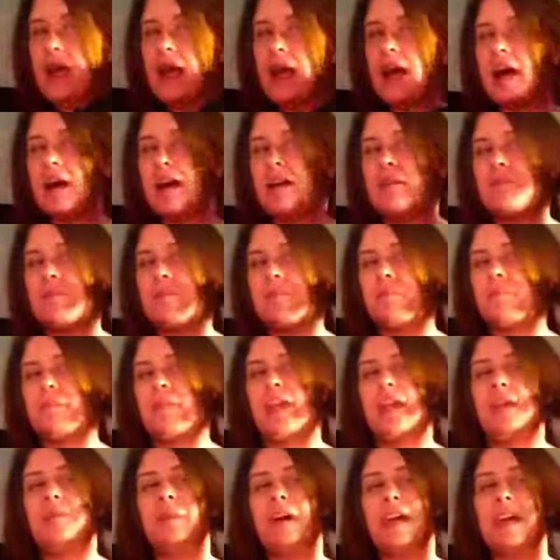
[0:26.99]
And
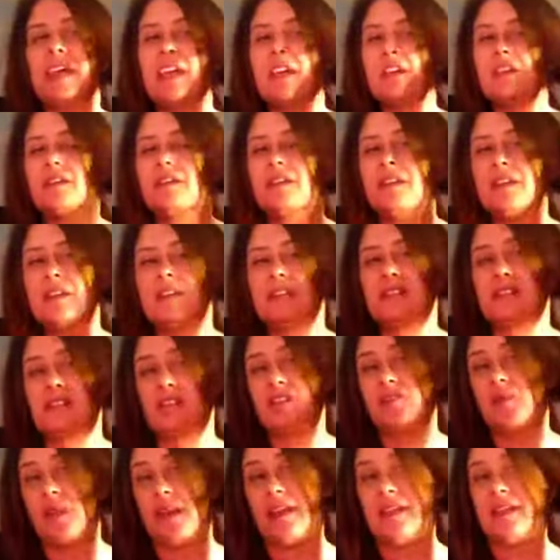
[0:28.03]
my hair is
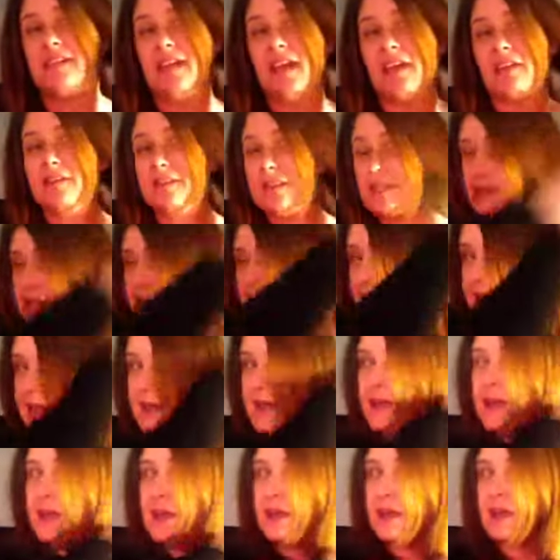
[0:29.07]
straightened out today.